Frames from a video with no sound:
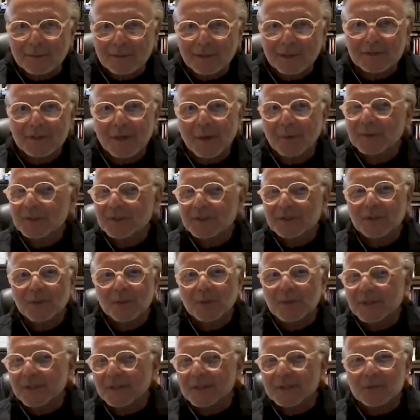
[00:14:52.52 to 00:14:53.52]
because I want to
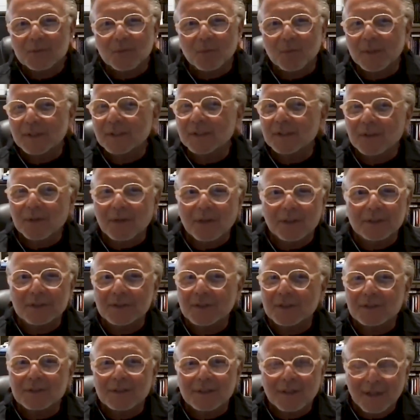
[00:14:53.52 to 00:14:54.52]
see what it is when you're
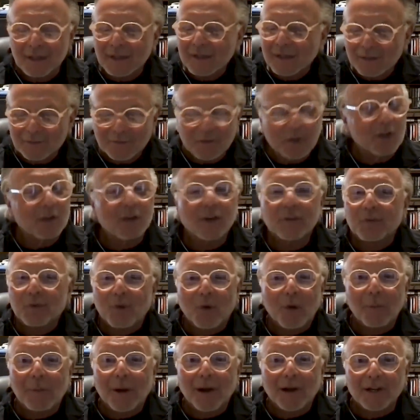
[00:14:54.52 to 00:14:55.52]
going to
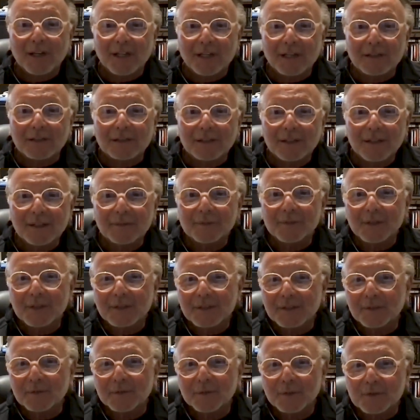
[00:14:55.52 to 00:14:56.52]
throw a party. If
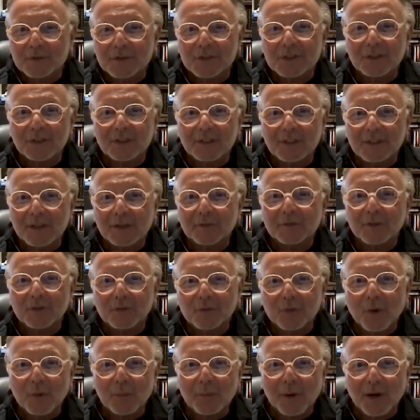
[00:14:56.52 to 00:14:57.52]
you're silly enough
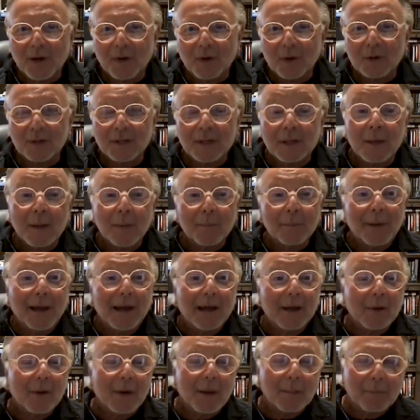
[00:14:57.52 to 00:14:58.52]
to throw
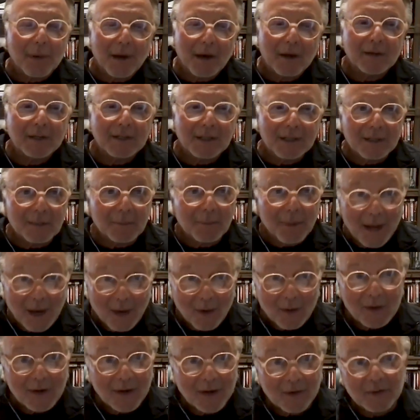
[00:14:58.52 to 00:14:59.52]
a party and a
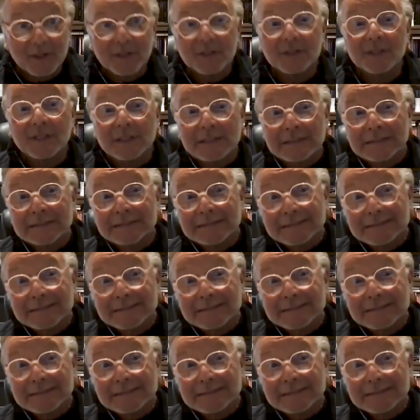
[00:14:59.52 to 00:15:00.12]
power outage,